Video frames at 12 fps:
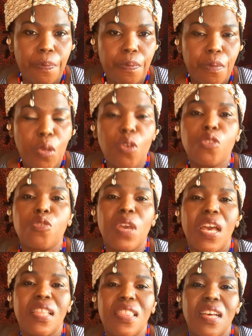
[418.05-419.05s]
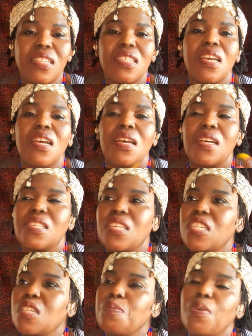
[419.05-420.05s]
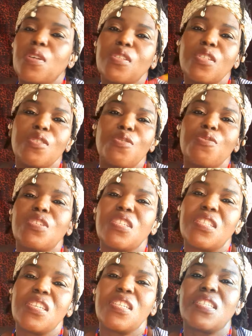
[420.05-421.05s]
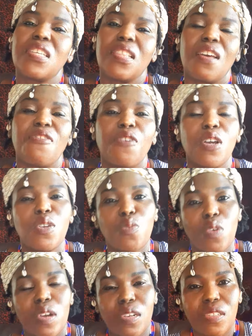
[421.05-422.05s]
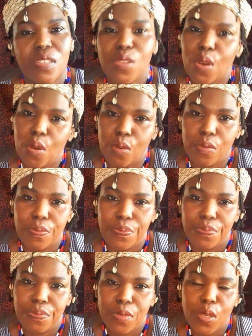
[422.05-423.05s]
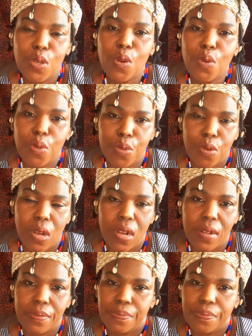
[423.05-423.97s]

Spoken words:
because we heard that a certain person uses this, therefore it works. No. Know who you are.